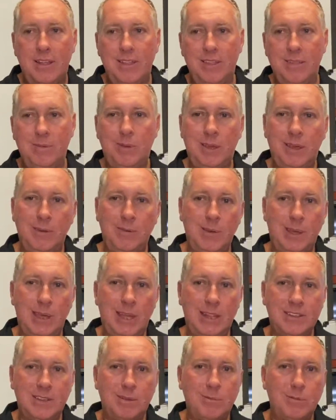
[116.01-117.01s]
we
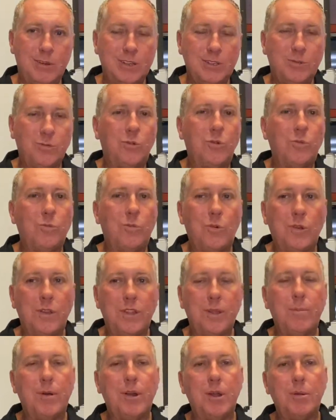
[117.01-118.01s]
get some nice warm water at
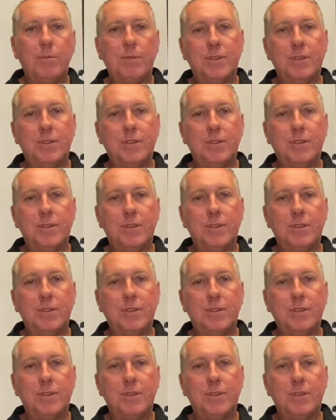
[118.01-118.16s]
the moment,